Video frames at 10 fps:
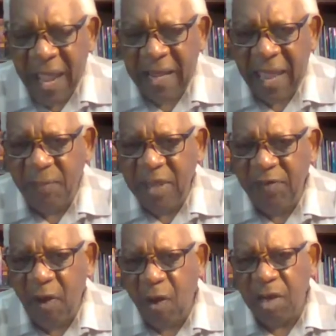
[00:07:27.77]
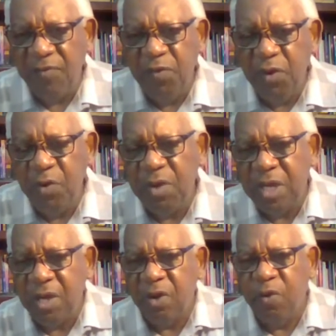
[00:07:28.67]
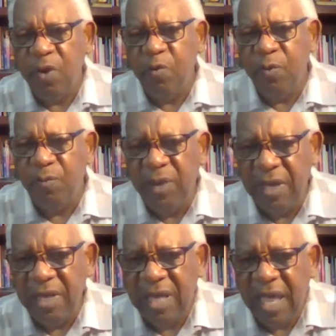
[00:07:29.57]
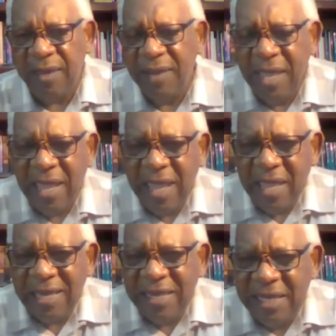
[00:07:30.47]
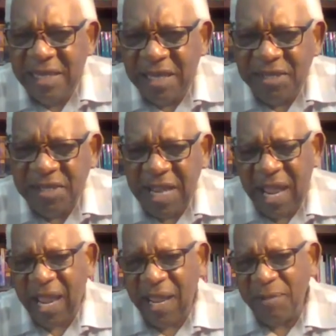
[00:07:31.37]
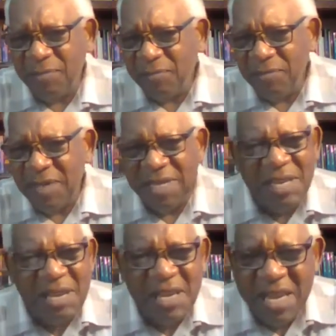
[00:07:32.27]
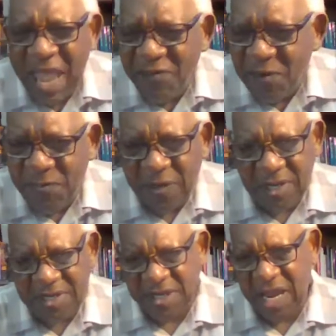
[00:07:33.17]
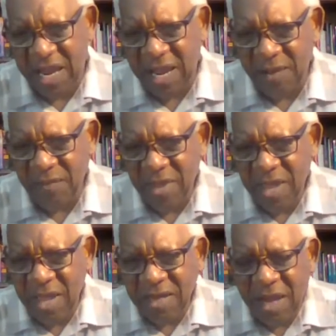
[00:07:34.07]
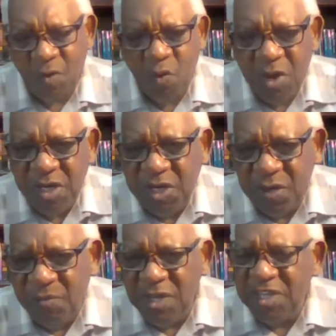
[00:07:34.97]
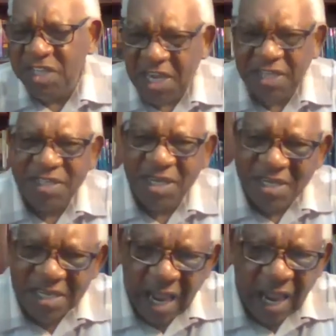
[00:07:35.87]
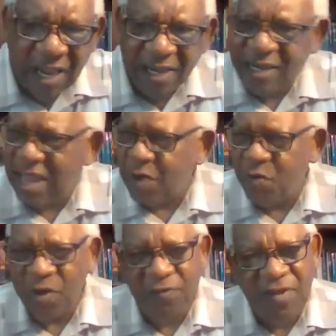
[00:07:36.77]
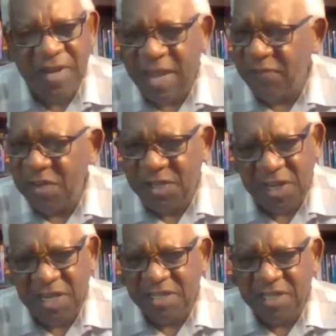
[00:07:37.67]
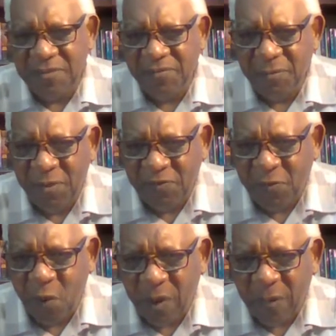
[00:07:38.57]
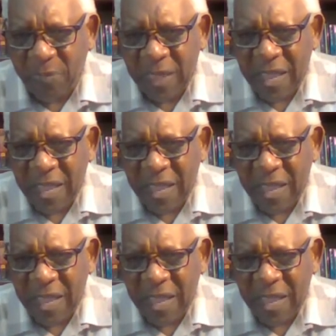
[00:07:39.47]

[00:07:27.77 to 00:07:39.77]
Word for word: And I believe all of you can agree with me that this time, is never been a time that we should be chasing God like we have never chased Him before.